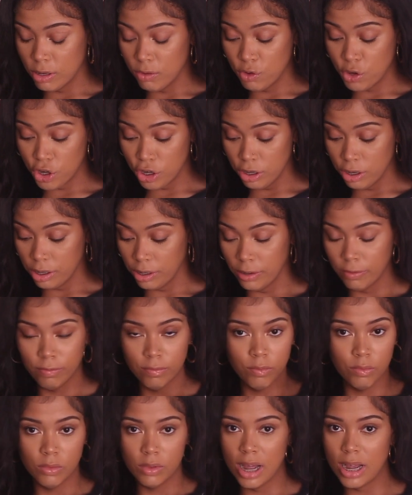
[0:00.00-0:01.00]
of sugar.
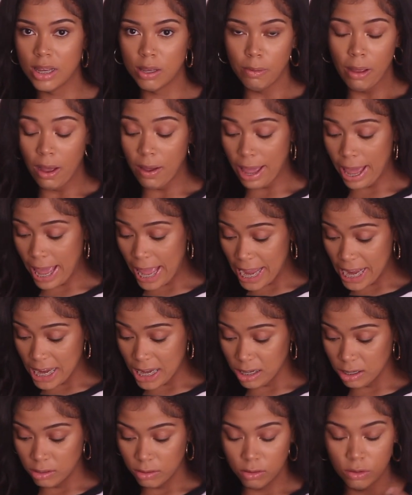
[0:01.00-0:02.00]
That's about
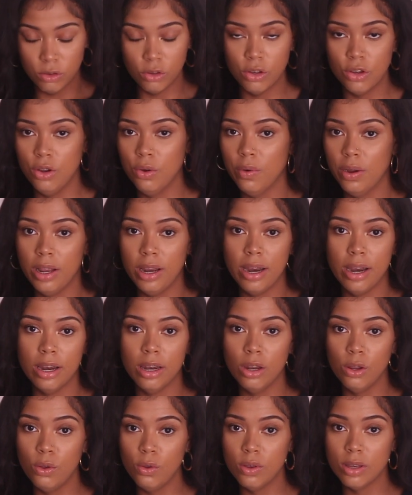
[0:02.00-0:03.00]
8. You really
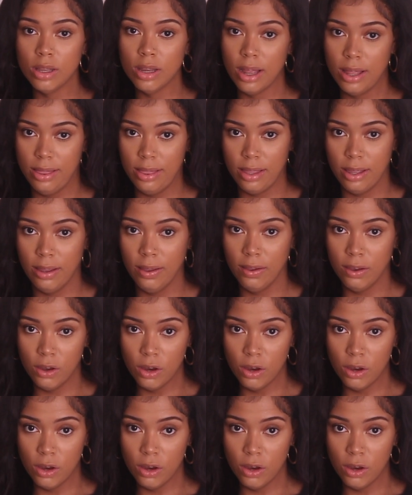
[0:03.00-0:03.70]
didn't lose nothing,